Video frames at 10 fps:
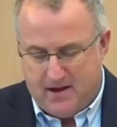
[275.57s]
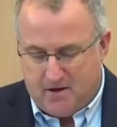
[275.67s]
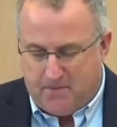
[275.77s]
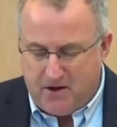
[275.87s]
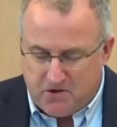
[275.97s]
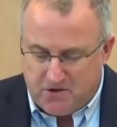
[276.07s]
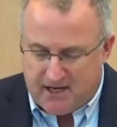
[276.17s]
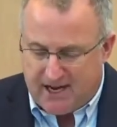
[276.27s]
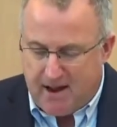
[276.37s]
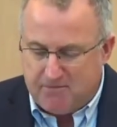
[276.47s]
There are pictures
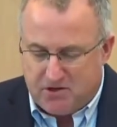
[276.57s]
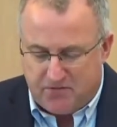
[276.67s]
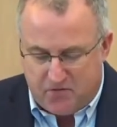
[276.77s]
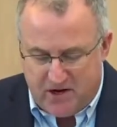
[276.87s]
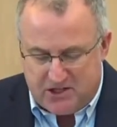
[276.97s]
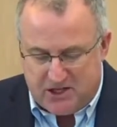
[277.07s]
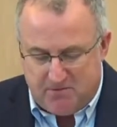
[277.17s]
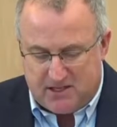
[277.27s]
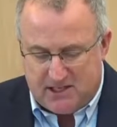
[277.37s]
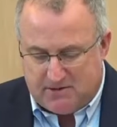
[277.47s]
that capture
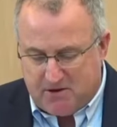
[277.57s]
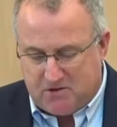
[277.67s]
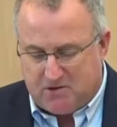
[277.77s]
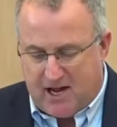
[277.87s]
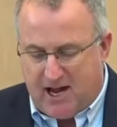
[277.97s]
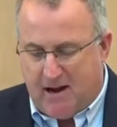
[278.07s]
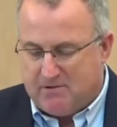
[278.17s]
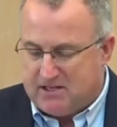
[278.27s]
friendships and special times,